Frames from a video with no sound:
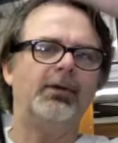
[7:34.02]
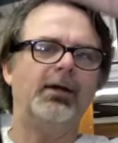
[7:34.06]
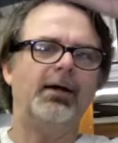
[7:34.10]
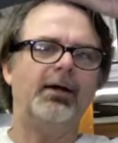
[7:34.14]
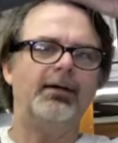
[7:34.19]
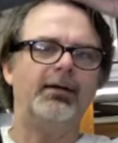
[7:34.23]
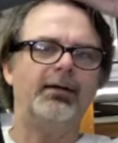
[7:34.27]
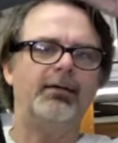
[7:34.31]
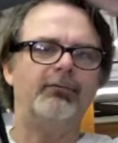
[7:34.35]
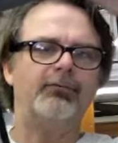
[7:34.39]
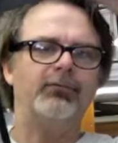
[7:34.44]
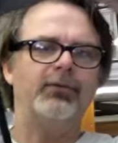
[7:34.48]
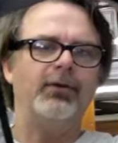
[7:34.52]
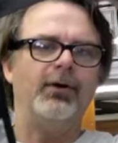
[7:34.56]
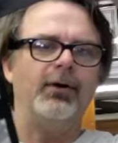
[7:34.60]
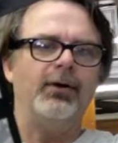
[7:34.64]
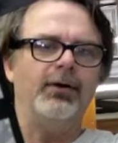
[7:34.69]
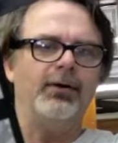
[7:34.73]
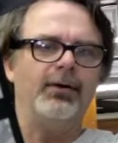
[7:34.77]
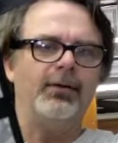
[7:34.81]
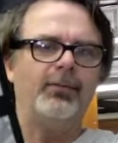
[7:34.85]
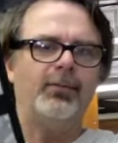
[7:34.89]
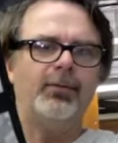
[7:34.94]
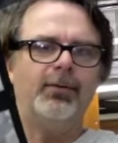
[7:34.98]
Down here in
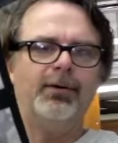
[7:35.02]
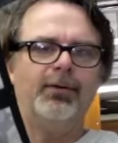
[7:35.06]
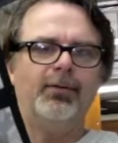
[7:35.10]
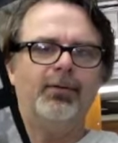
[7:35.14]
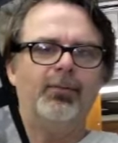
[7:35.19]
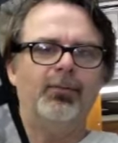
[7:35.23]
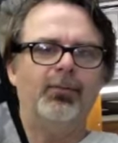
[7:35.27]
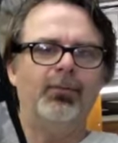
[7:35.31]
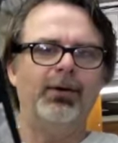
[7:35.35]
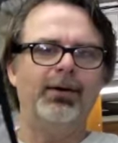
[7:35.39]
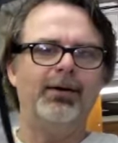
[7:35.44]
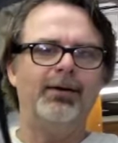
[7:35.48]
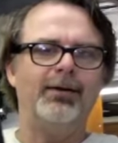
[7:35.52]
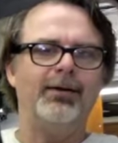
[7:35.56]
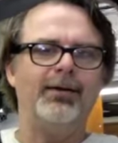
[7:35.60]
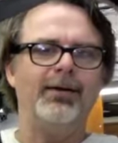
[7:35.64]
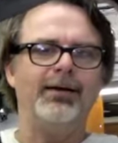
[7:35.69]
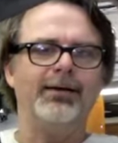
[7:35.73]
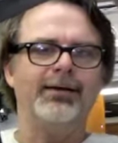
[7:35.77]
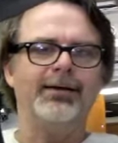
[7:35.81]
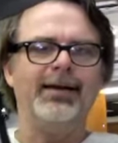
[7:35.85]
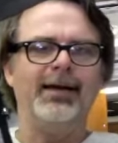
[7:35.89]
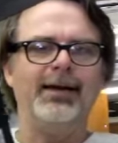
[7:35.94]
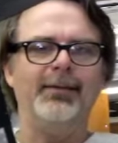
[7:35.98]
Florida, we don't wear a
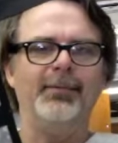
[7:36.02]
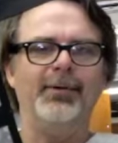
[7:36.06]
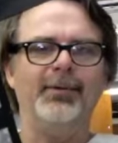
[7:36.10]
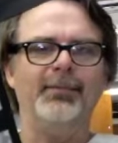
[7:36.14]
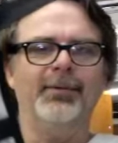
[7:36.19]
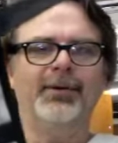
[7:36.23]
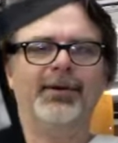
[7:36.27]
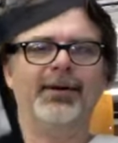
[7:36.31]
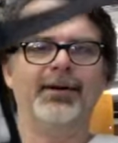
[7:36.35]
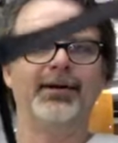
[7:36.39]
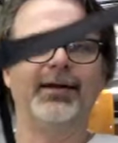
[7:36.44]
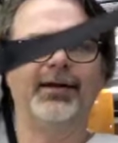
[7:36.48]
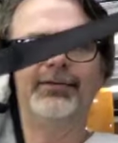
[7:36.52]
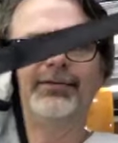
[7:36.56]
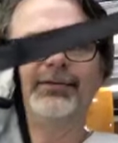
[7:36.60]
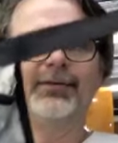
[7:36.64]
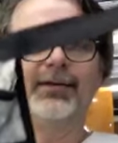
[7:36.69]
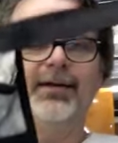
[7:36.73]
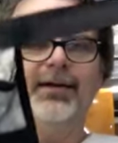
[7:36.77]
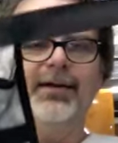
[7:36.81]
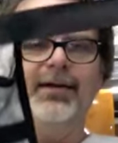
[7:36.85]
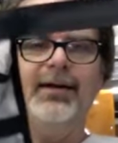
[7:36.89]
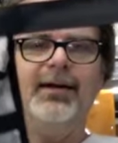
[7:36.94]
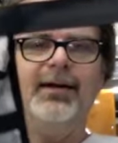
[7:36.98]
lot of camo, but I guess
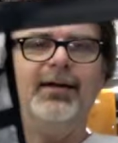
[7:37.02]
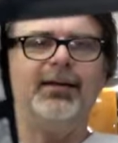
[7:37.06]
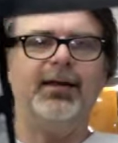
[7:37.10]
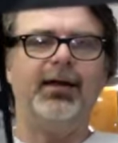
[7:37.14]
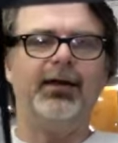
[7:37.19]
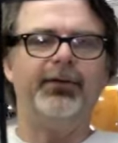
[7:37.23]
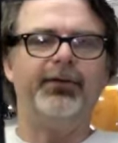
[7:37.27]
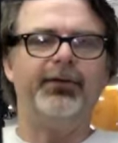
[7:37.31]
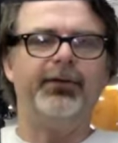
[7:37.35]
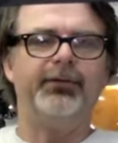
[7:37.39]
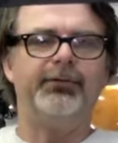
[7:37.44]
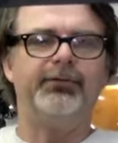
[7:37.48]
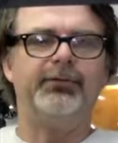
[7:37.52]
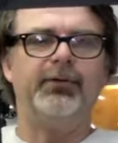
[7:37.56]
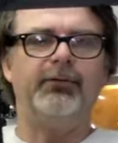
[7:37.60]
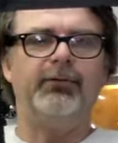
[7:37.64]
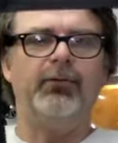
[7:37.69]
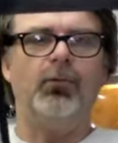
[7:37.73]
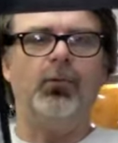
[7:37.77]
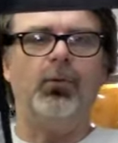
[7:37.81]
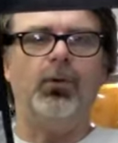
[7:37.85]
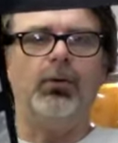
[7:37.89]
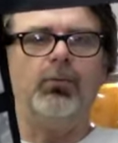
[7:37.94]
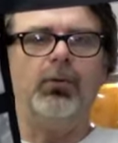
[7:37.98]
a lot of the Civil
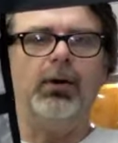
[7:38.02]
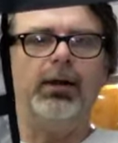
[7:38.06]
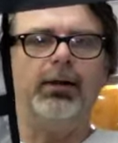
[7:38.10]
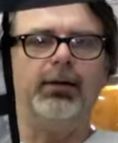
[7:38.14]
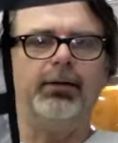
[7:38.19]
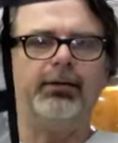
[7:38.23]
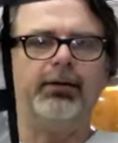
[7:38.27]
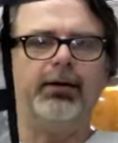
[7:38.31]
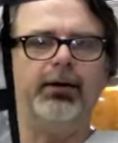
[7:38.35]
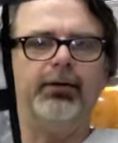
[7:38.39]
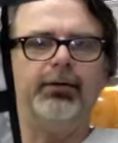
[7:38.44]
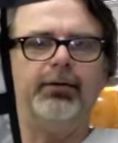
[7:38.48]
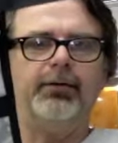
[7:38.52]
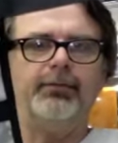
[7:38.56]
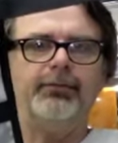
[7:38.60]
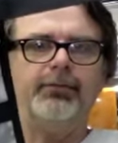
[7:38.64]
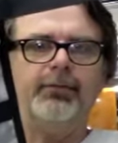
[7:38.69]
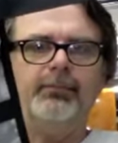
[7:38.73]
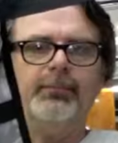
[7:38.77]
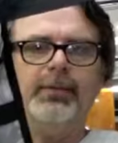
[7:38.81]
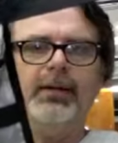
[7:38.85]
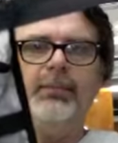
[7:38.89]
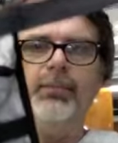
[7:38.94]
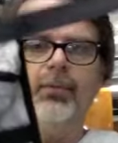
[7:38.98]
War relic hunters
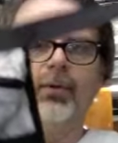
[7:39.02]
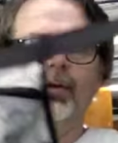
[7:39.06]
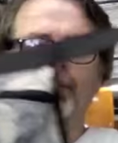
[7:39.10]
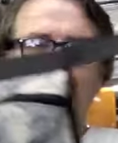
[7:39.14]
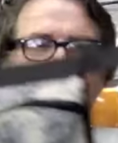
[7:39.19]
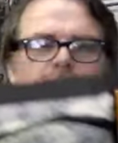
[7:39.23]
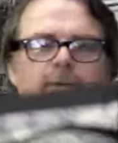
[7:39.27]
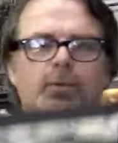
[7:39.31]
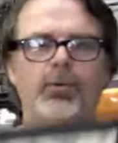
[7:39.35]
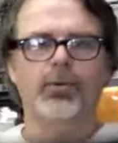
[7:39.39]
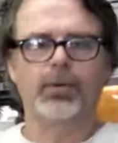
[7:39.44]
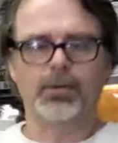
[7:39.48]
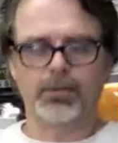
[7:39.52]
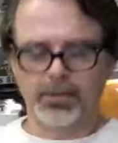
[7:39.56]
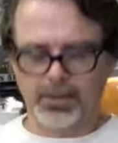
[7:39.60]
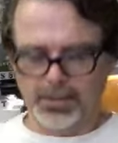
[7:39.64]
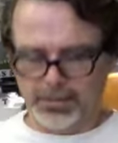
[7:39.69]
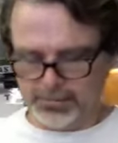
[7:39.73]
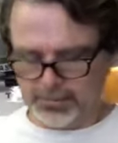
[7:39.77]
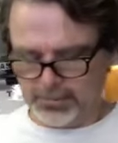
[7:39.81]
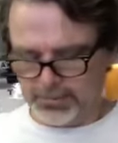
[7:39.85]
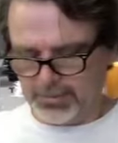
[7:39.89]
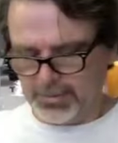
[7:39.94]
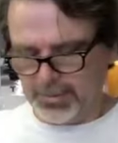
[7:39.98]
and people up north
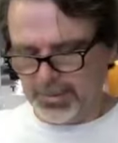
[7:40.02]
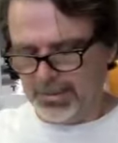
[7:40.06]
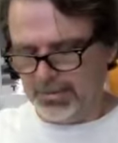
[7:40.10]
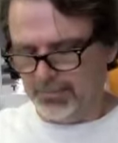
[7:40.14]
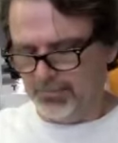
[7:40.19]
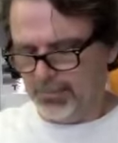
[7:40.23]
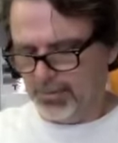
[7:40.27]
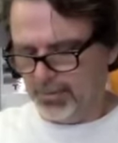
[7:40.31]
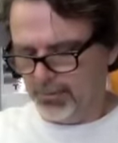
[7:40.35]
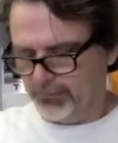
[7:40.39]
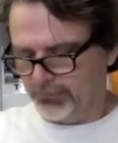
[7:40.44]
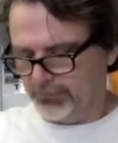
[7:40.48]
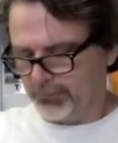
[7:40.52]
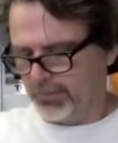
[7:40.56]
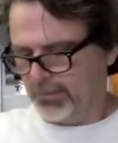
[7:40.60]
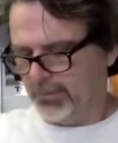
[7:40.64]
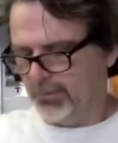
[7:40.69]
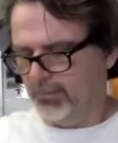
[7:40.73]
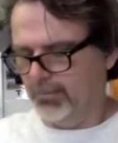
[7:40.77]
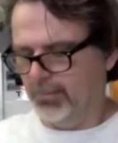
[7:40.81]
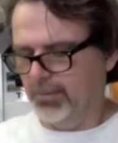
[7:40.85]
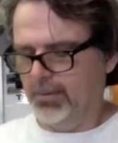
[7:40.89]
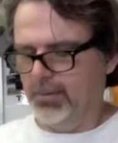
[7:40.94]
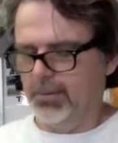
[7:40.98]
like the camo,
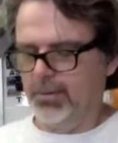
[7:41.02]
so